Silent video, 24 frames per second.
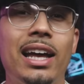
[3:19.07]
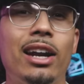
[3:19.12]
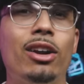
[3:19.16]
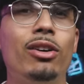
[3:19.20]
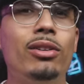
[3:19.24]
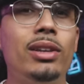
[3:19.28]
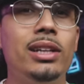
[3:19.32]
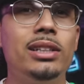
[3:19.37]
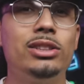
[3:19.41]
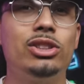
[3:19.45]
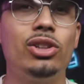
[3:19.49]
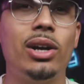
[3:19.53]
not
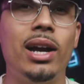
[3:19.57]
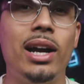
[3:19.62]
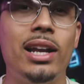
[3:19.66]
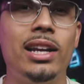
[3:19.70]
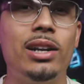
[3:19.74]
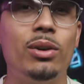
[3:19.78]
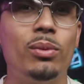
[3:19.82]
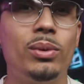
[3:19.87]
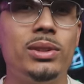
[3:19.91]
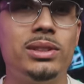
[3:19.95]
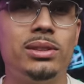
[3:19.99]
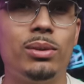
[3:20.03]
only trying
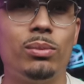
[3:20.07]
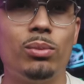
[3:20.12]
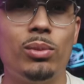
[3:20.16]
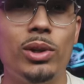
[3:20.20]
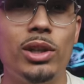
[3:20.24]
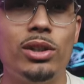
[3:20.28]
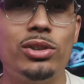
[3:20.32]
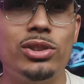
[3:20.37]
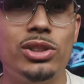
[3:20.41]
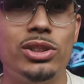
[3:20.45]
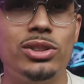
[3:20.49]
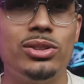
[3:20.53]
it with some
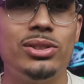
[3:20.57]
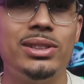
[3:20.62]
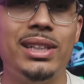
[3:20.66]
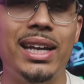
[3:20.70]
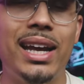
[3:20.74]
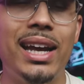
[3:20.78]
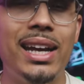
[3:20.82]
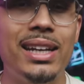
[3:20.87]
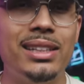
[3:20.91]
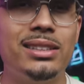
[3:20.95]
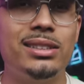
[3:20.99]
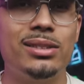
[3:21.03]
real shoes
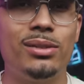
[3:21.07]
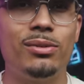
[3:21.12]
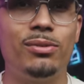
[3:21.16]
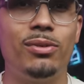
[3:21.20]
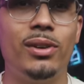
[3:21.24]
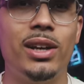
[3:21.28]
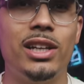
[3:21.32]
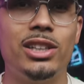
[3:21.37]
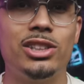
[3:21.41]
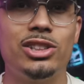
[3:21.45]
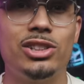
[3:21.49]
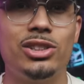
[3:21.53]
and some
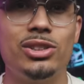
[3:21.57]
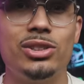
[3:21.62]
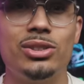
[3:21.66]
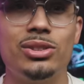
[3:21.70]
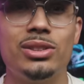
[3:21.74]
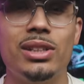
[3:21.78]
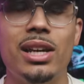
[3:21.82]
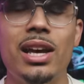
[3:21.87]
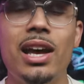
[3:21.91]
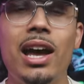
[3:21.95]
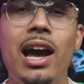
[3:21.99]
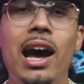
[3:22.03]
fake
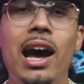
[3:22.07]
shoes,